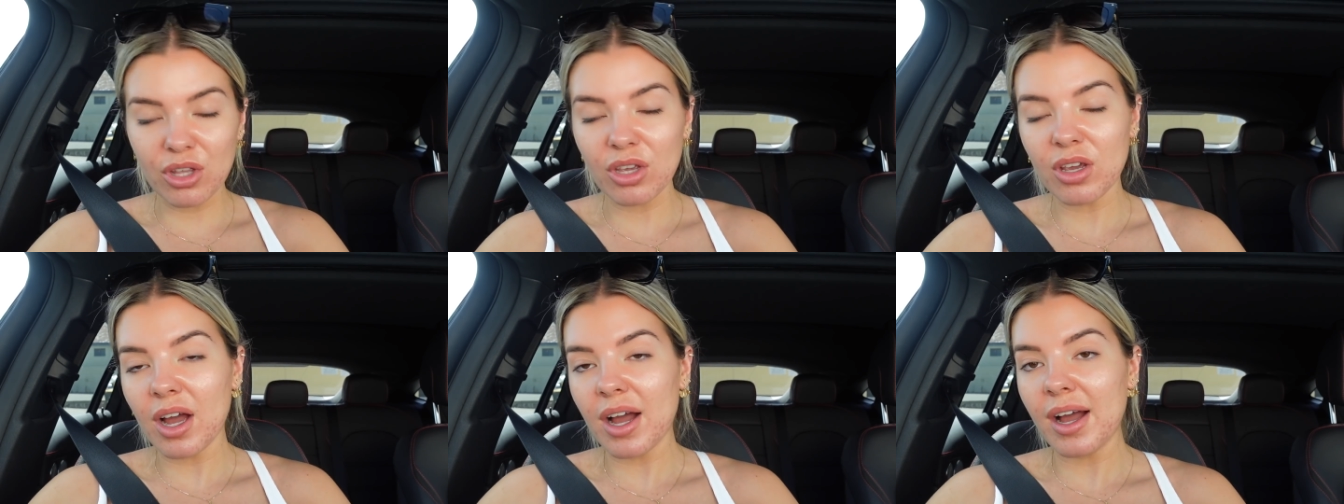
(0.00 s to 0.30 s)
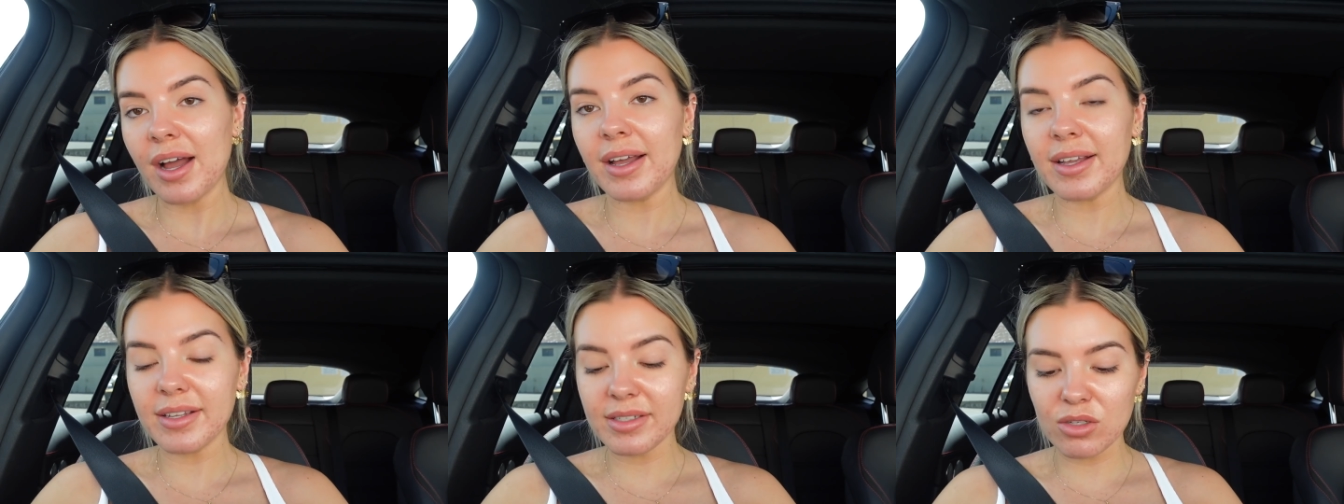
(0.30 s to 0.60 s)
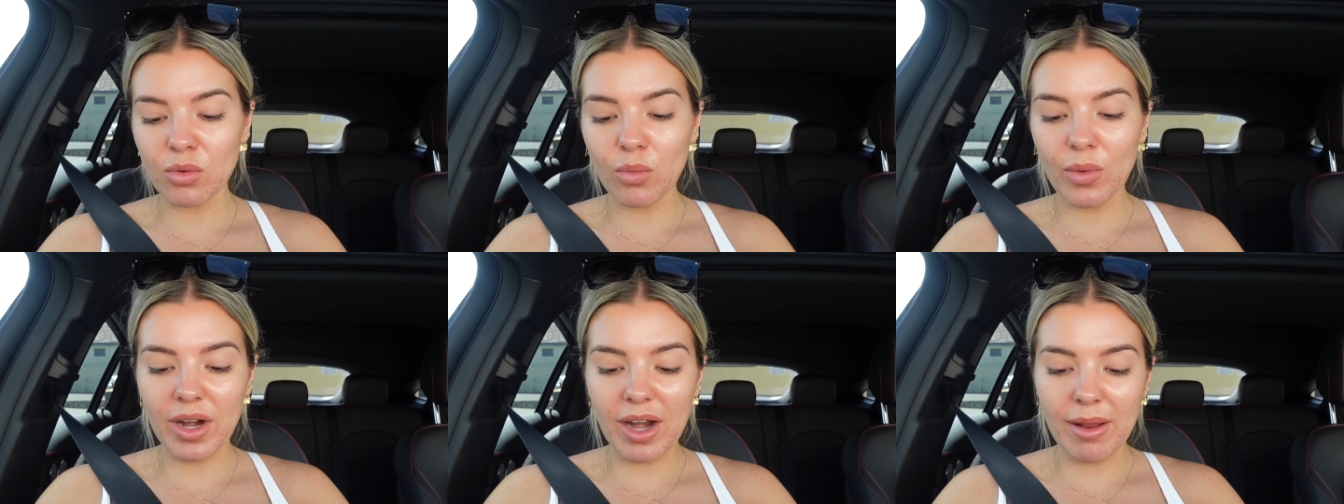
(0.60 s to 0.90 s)
you
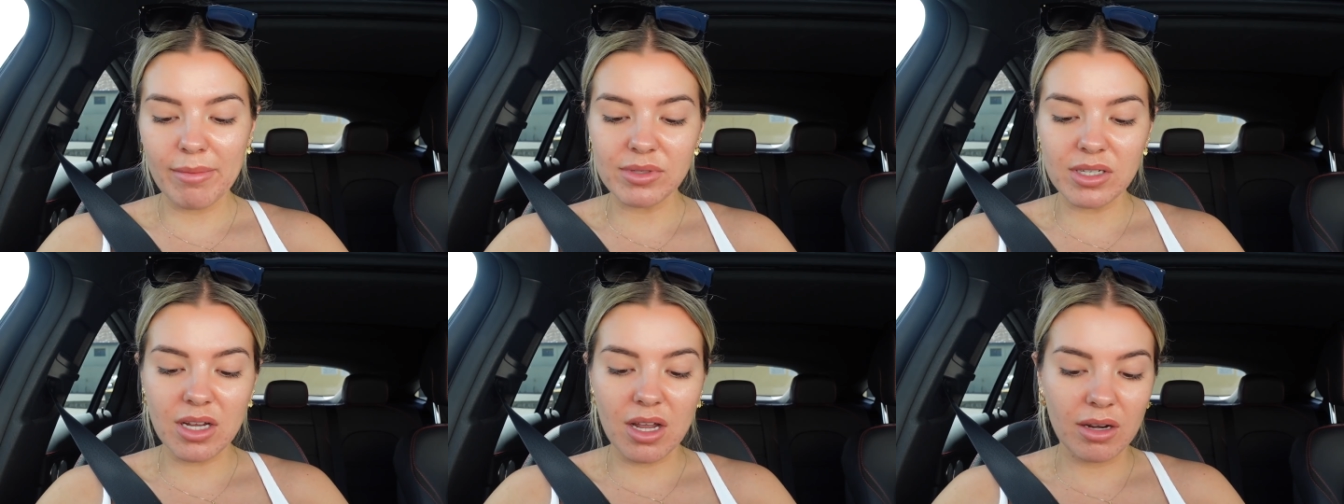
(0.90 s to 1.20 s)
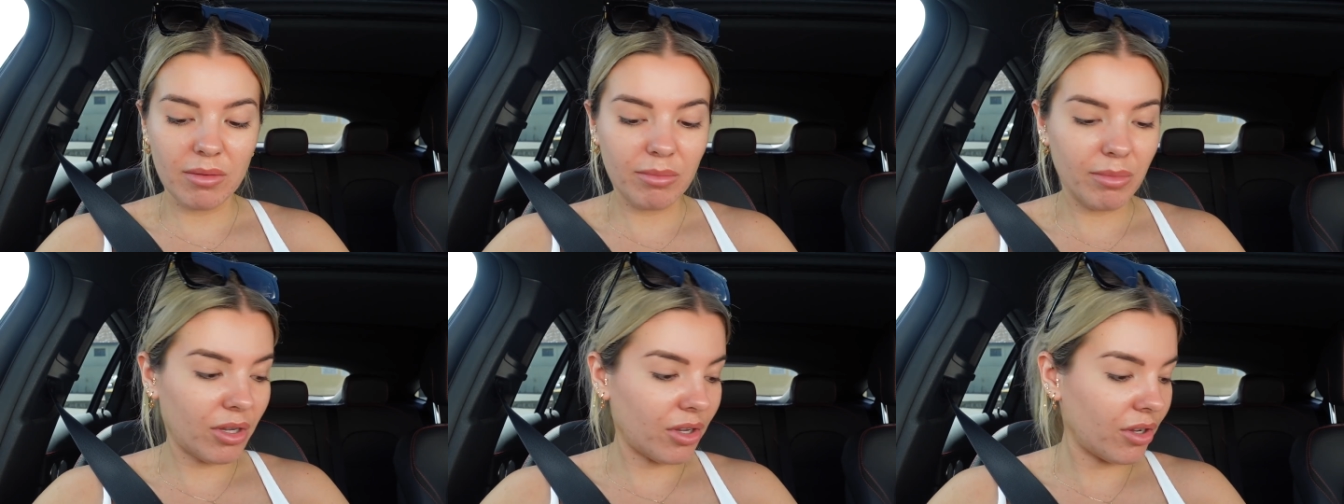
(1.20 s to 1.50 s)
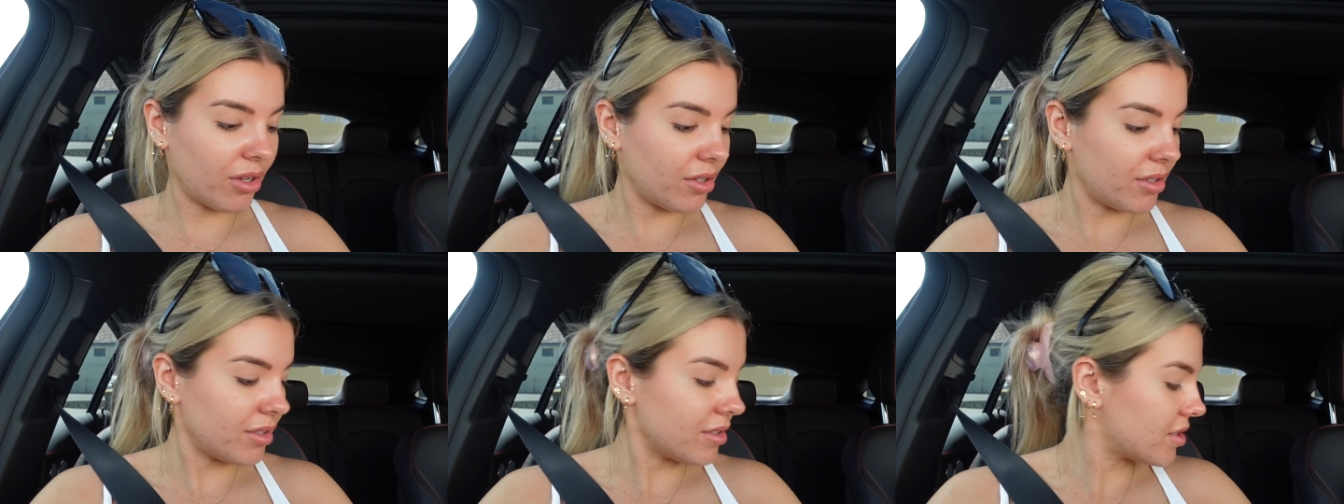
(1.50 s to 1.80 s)
guys when I'm done
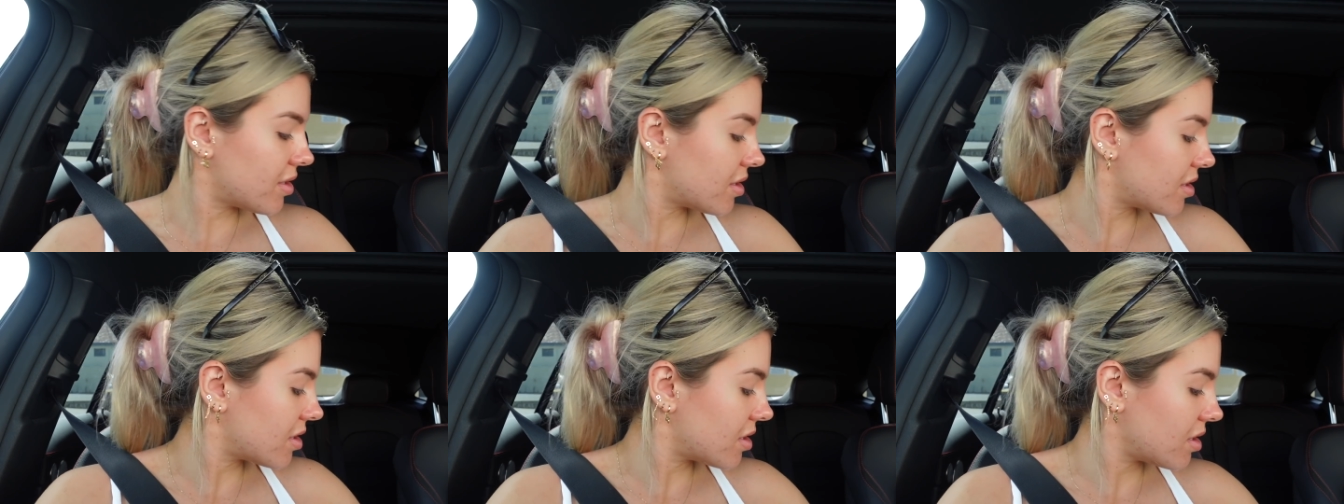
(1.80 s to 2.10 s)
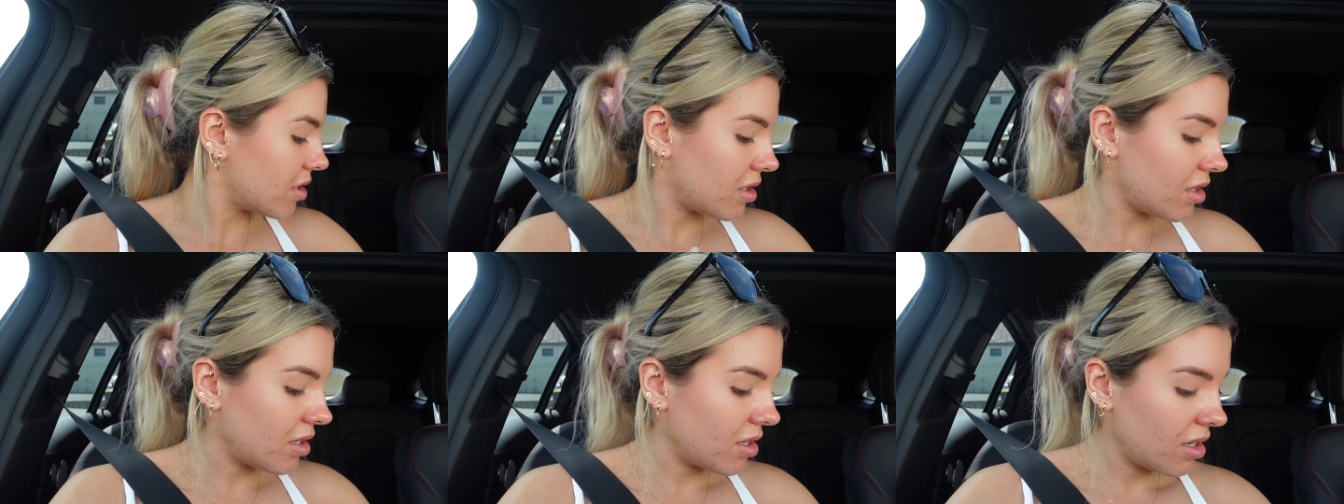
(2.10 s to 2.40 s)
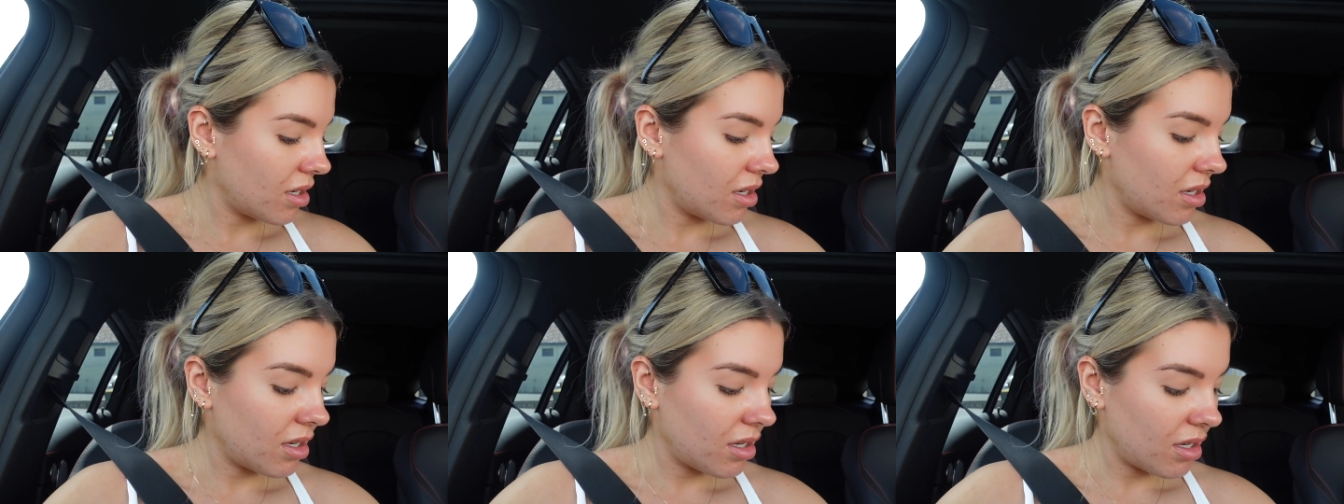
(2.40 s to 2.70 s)
because
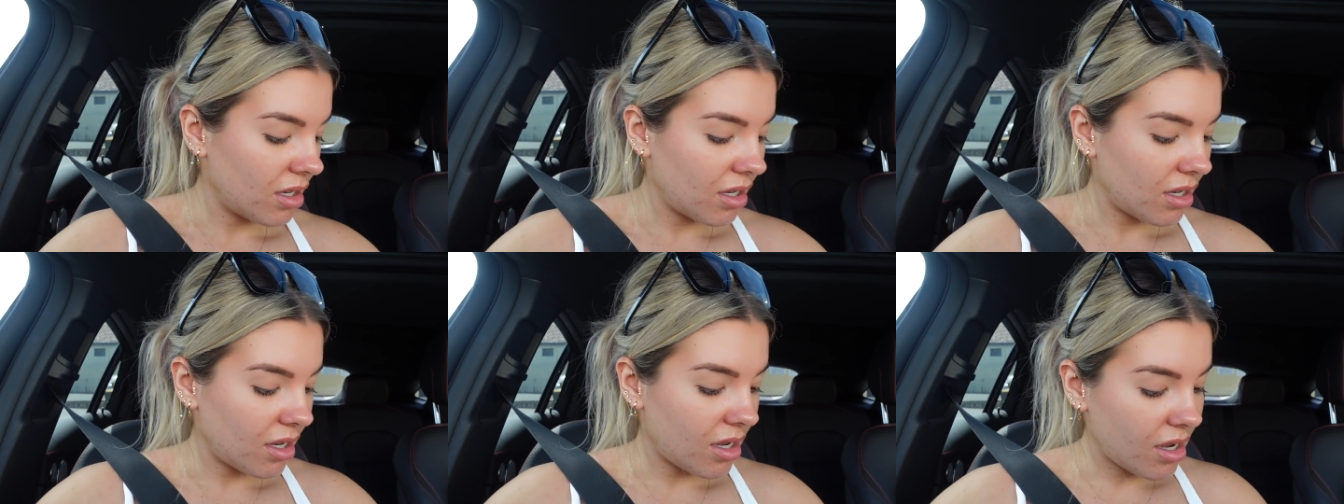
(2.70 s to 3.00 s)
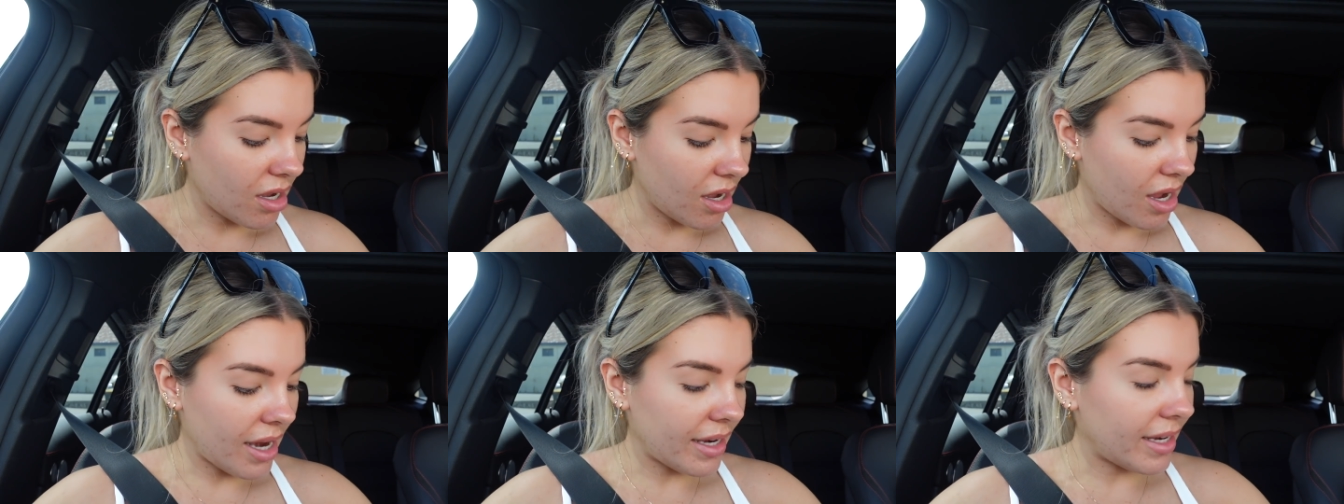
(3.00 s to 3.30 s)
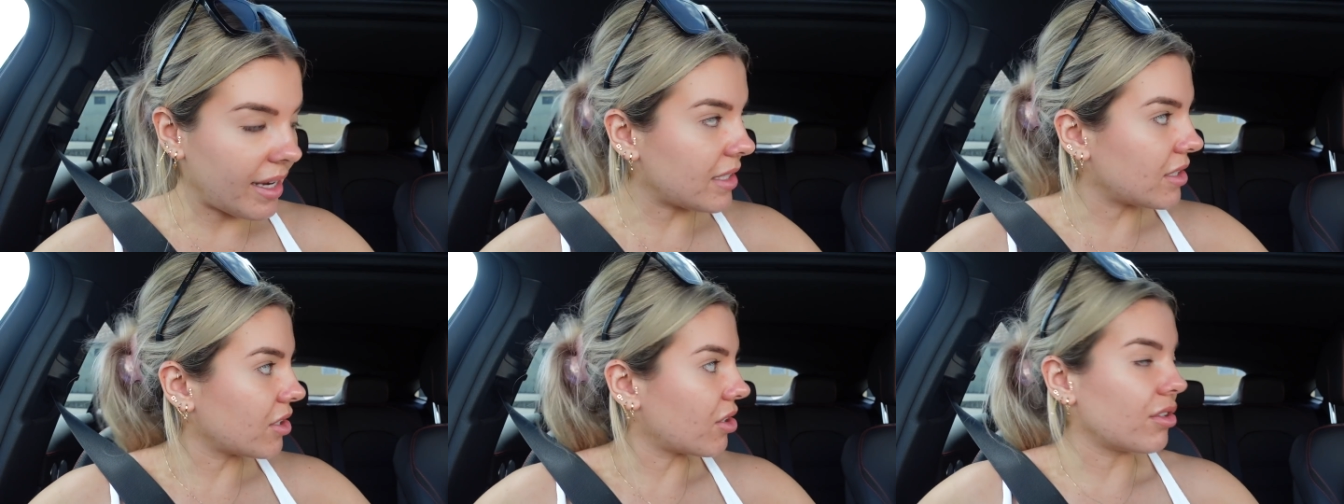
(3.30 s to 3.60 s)
I
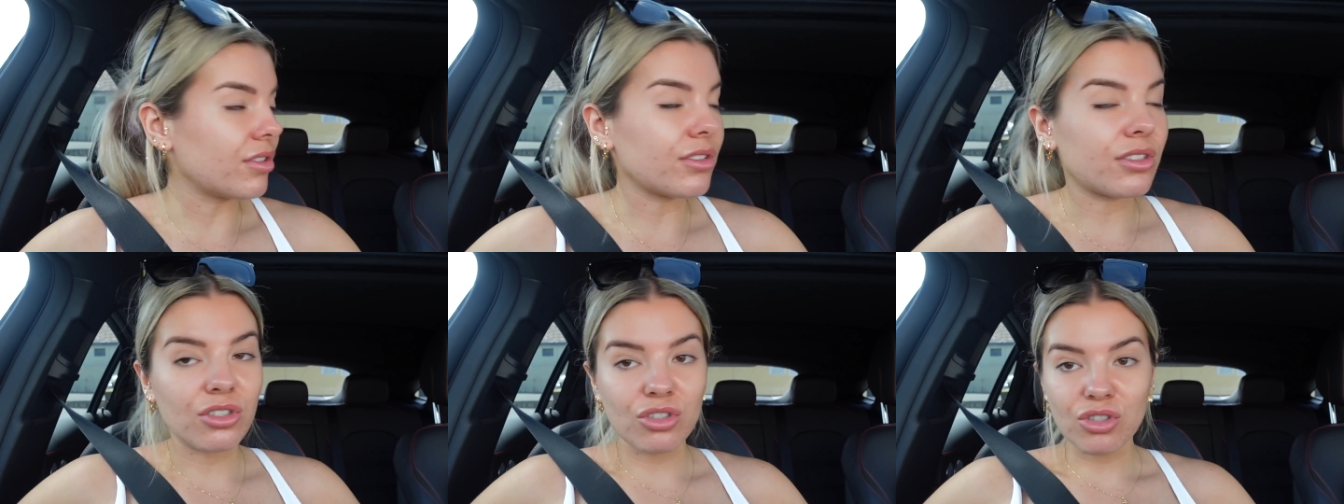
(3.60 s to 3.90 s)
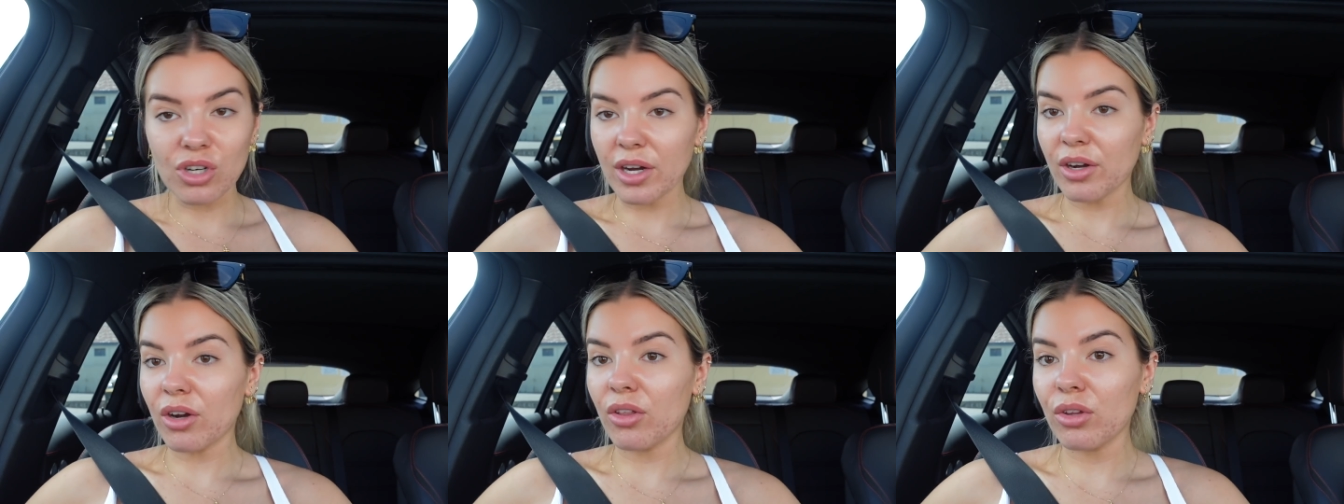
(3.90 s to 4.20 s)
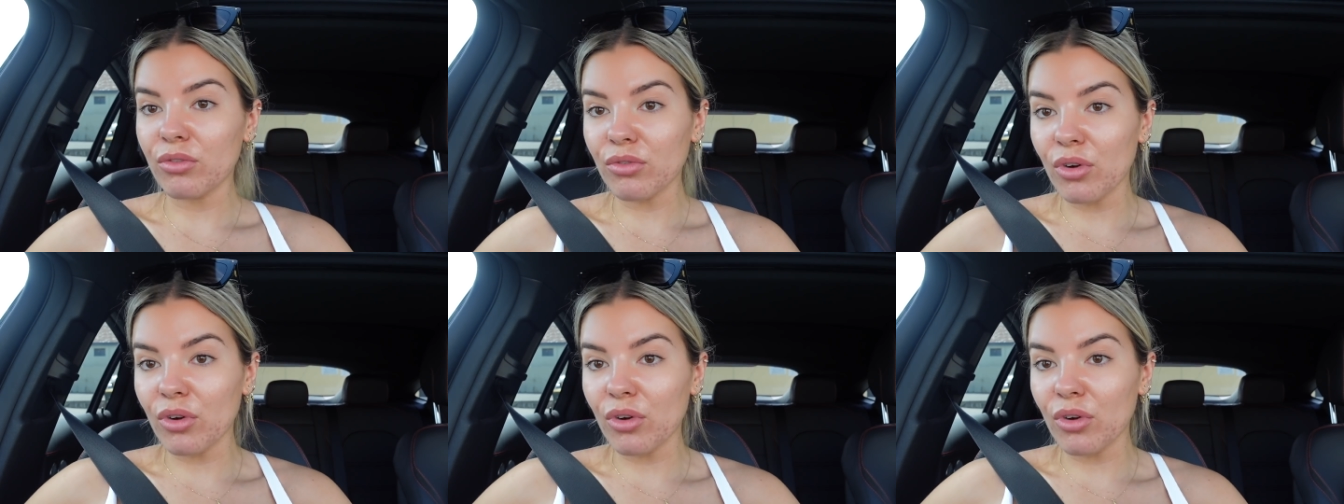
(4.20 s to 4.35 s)
need to concentrate on the